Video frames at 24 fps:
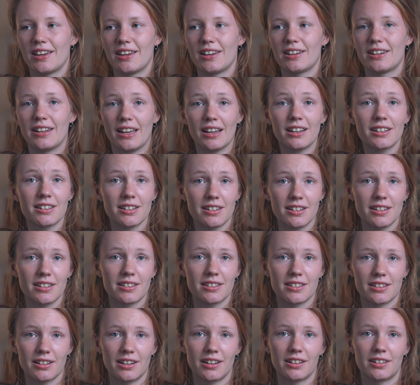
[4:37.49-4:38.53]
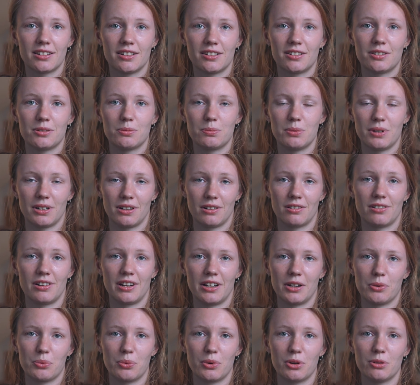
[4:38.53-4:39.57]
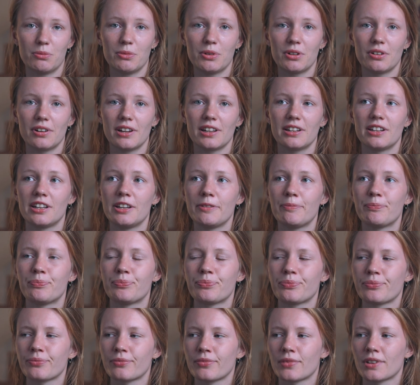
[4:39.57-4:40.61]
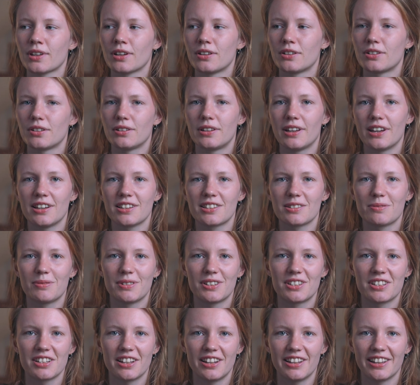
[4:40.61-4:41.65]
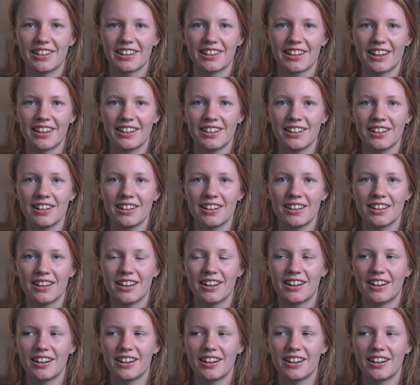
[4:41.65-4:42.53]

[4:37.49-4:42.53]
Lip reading: it actually started to be really warm already. Today is a bit chilly again.